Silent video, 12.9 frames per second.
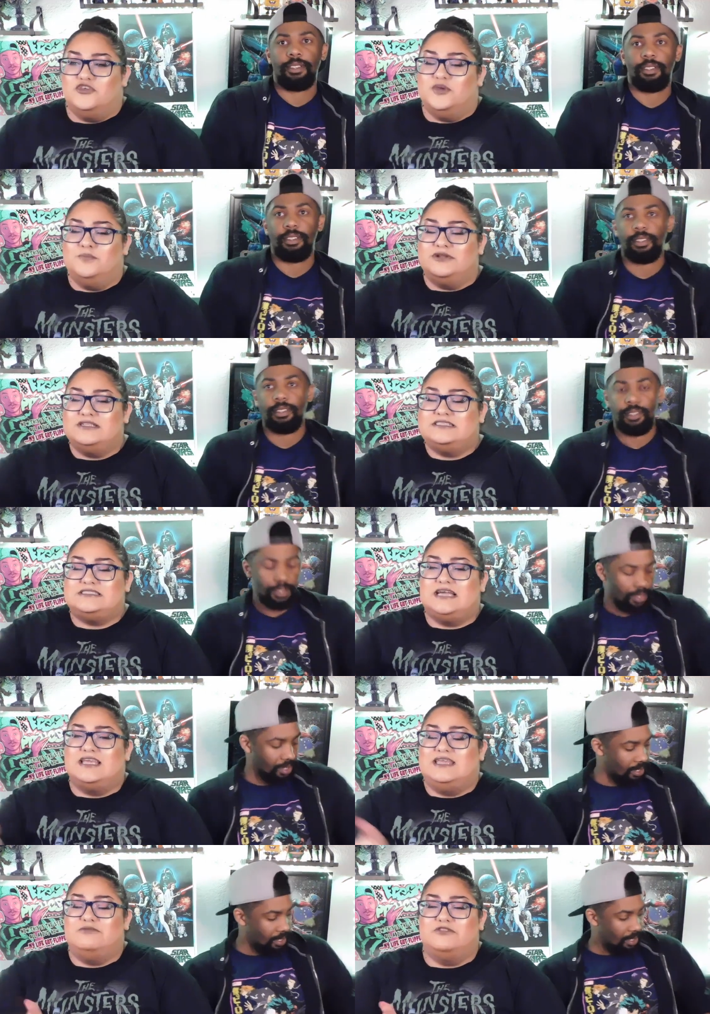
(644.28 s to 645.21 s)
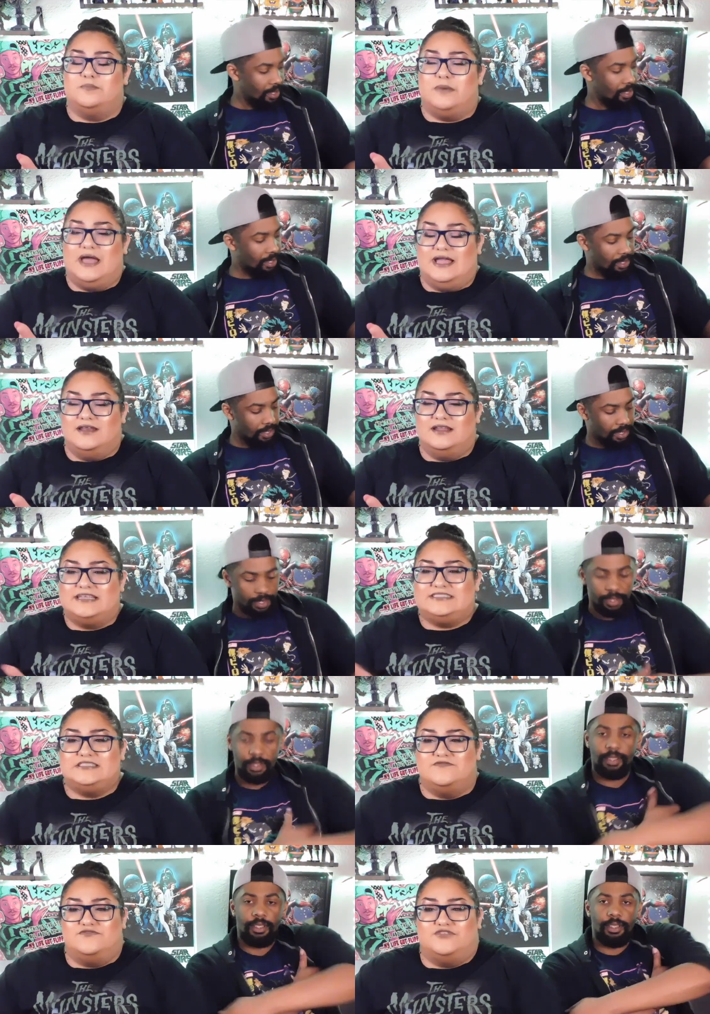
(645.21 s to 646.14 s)
Speaker 1: You are playing Sayid with Ben
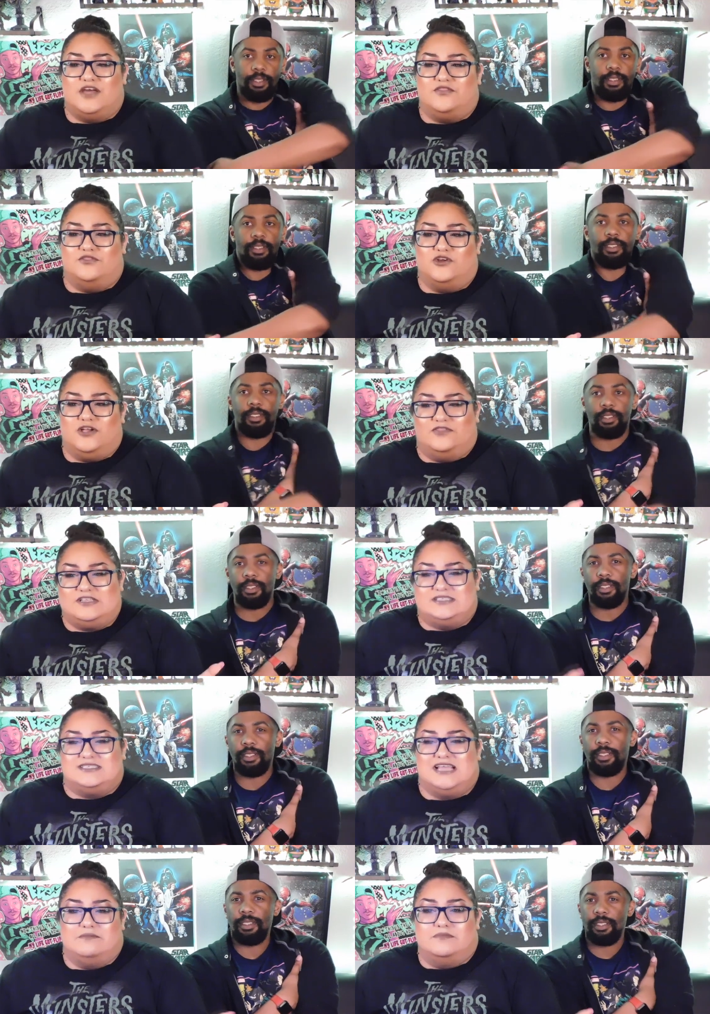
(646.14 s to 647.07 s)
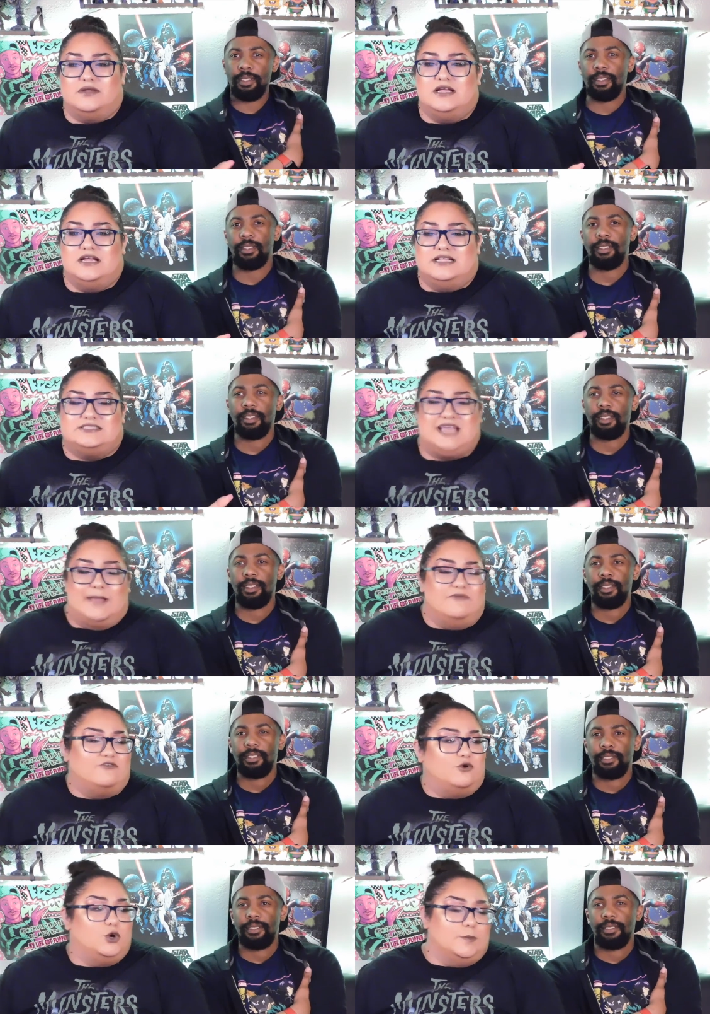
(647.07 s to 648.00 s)
as if that they're like the same type
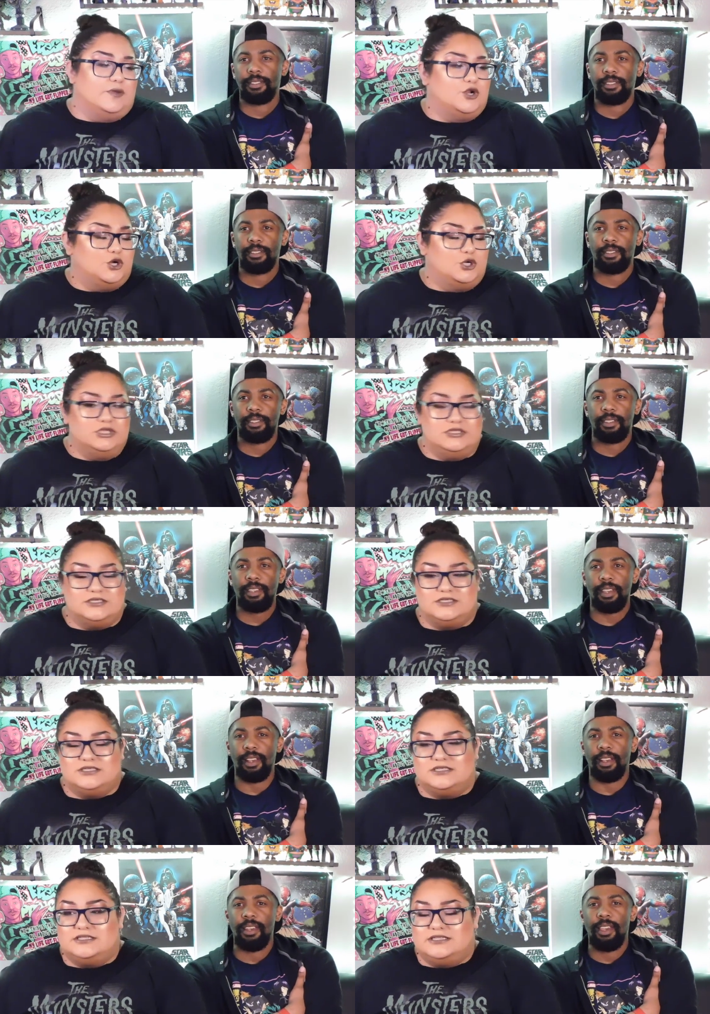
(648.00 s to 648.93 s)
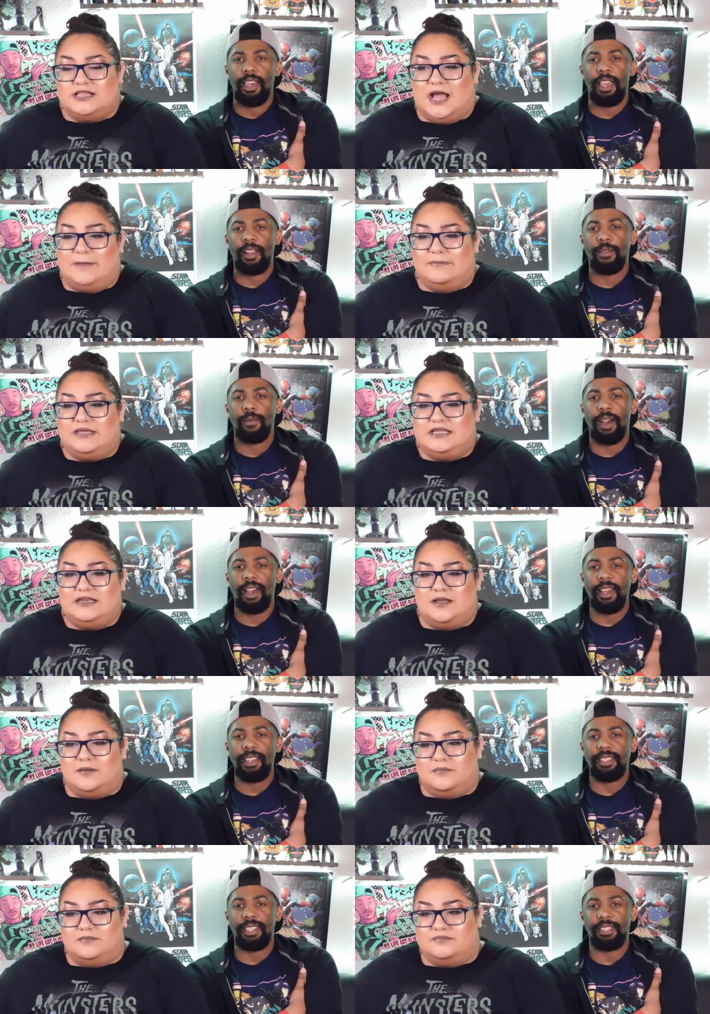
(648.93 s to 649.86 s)
of criminal. Yeah. I mean,
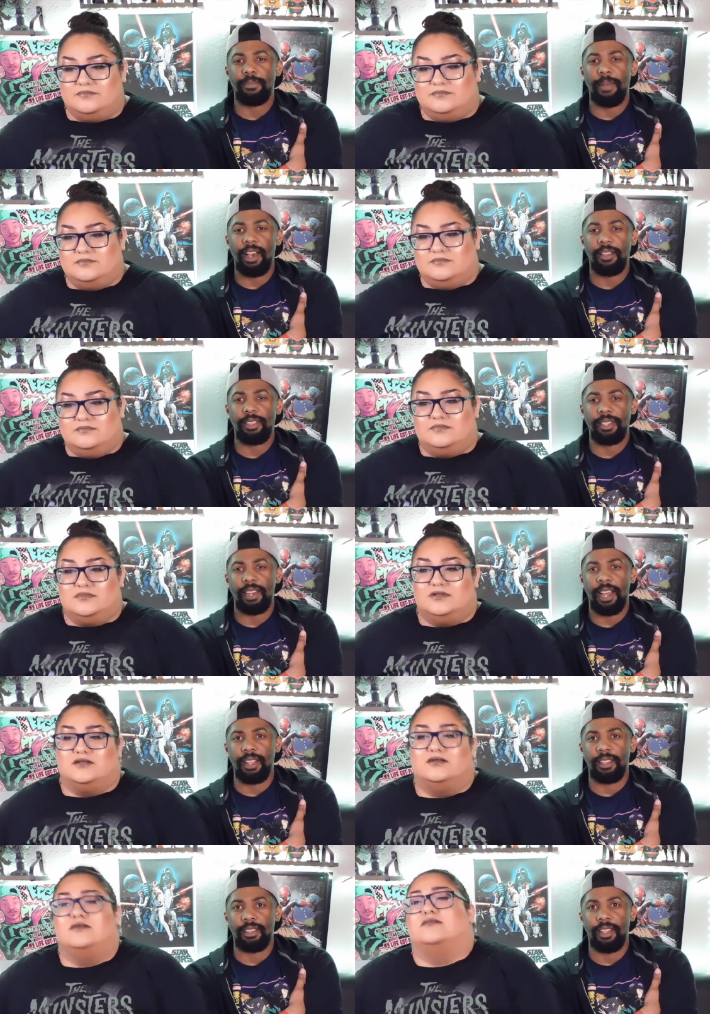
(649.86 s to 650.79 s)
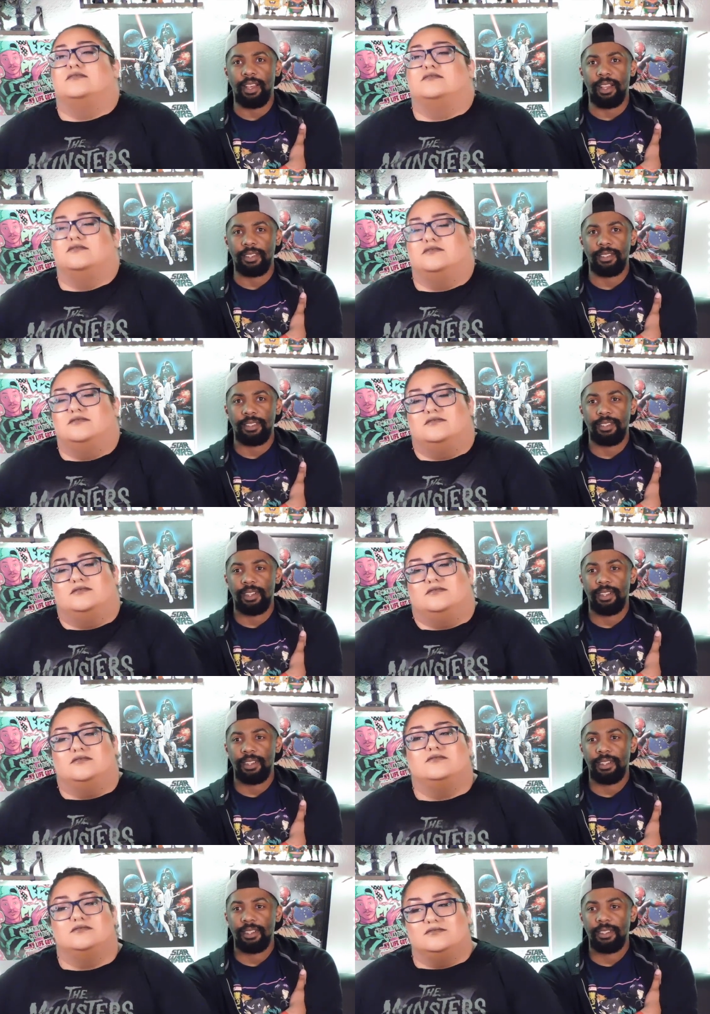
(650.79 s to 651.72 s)
why is his mouth not blocked? would you
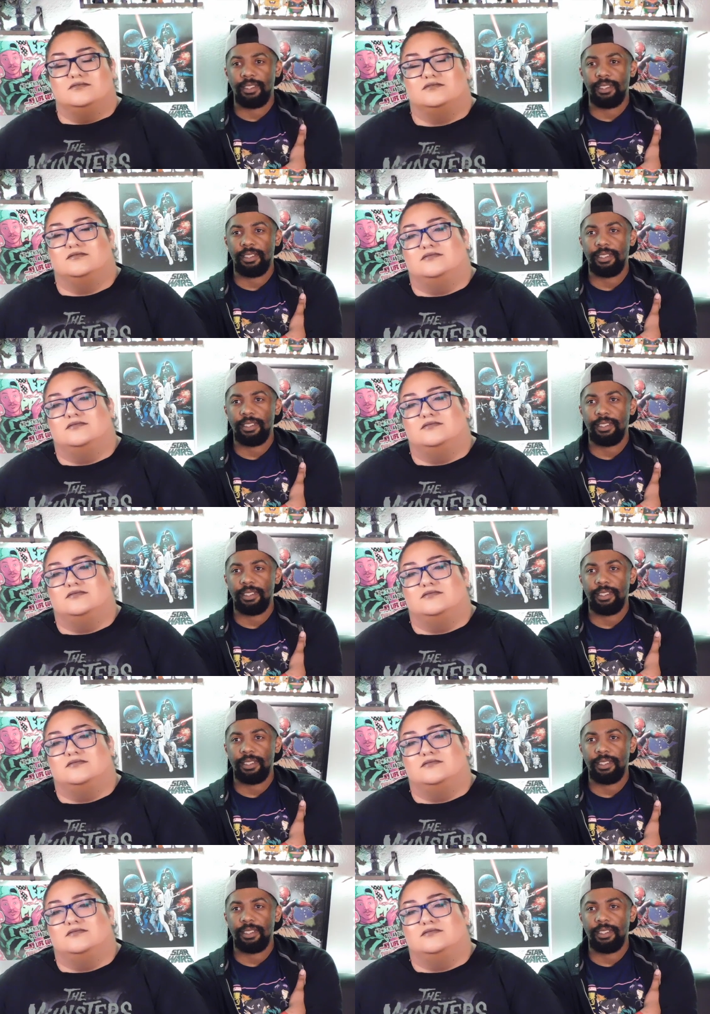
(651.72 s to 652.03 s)
manage that?